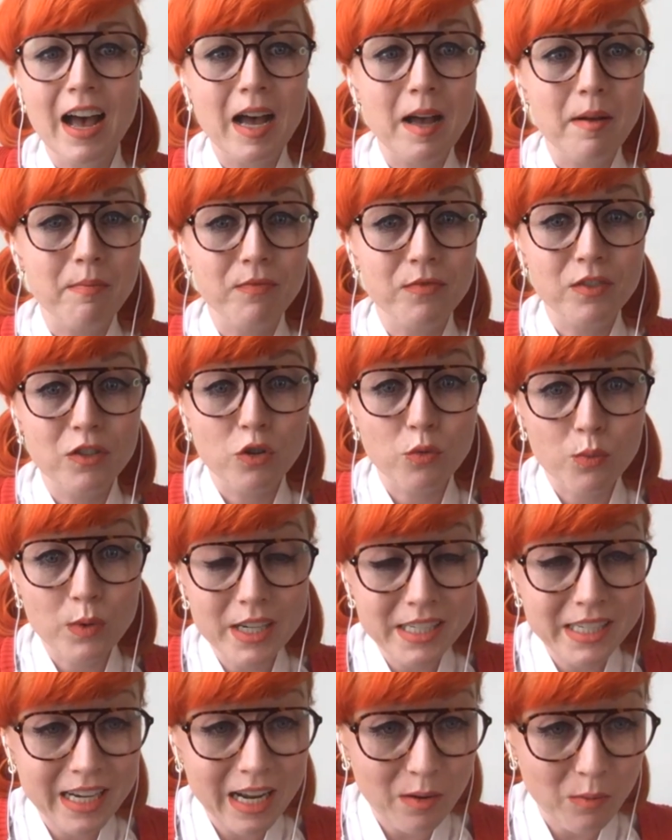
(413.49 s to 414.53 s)
Um, the
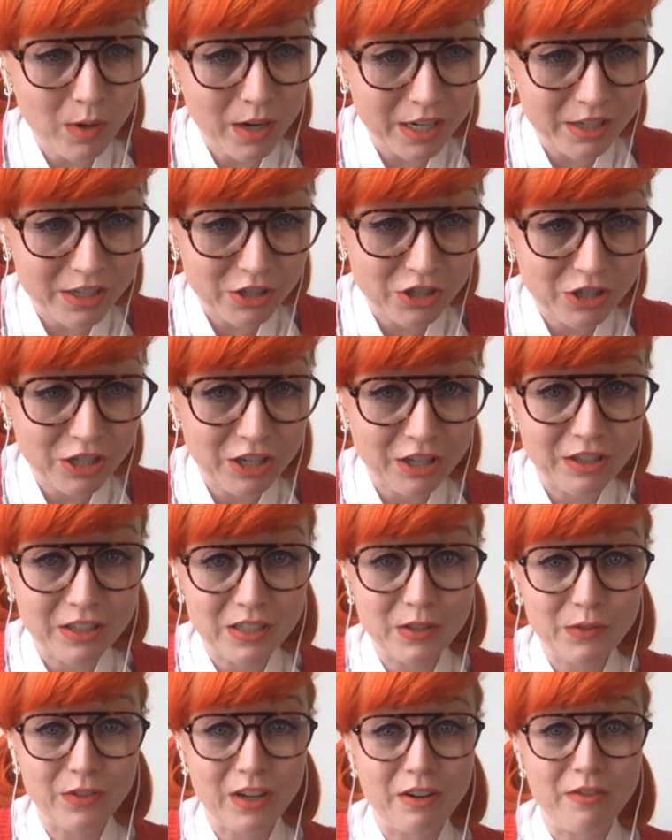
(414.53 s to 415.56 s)
reason I wanted to share
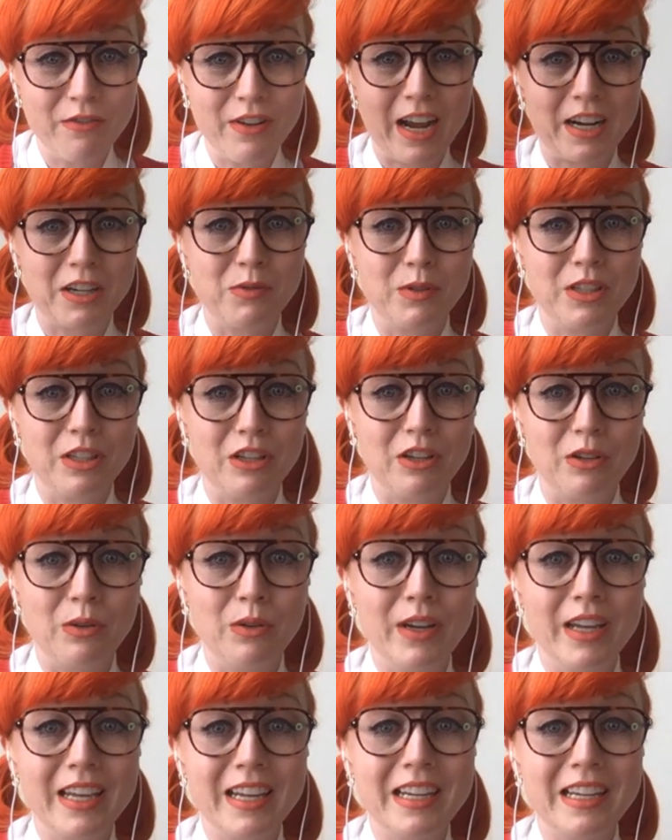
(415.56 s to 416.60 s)
this fun fact with
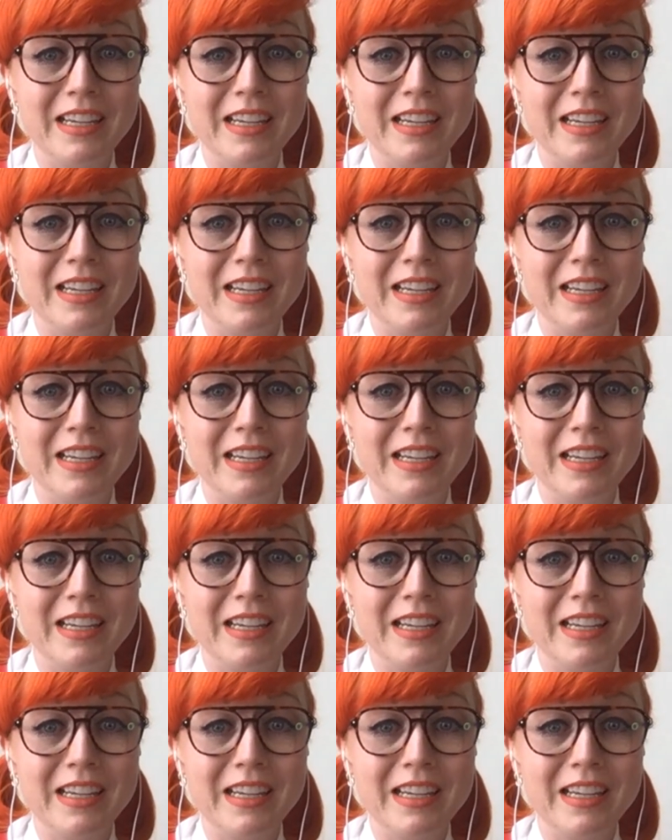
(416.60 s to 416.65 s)
you